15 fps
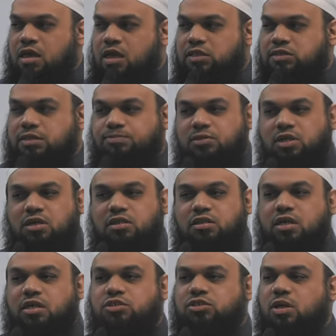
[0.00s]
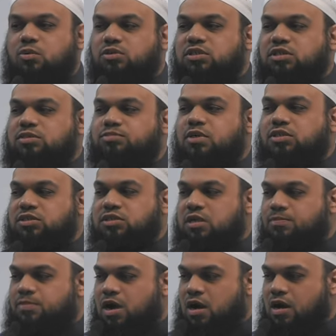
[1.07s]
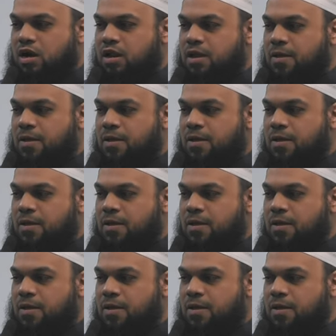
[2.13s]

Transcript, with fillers: except that Allah showers His mercy upon.